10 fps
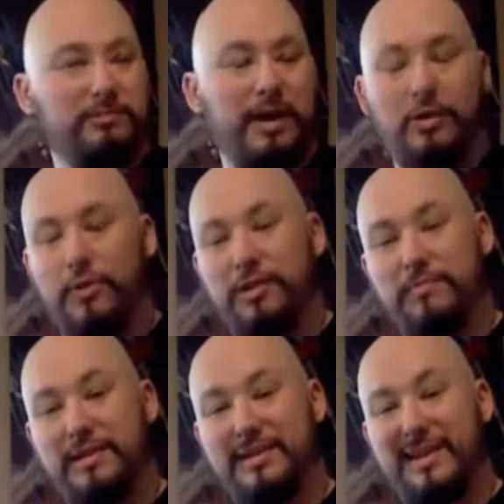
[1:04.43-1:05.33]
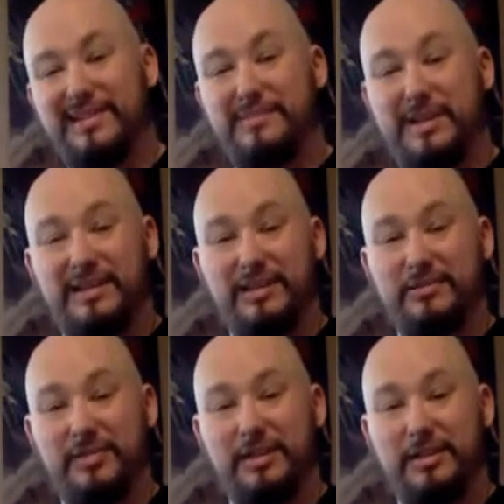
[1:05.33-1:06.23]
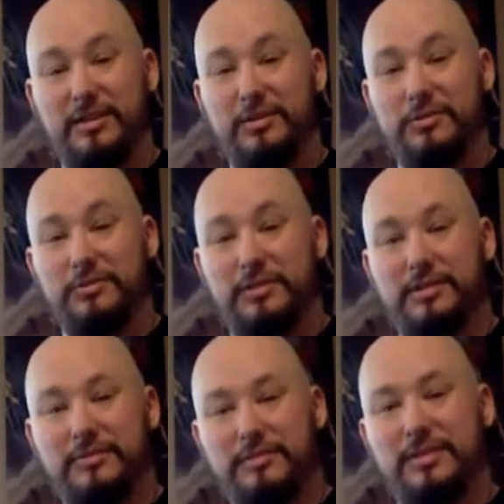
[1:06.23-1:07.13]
please bear with me as I make these videos and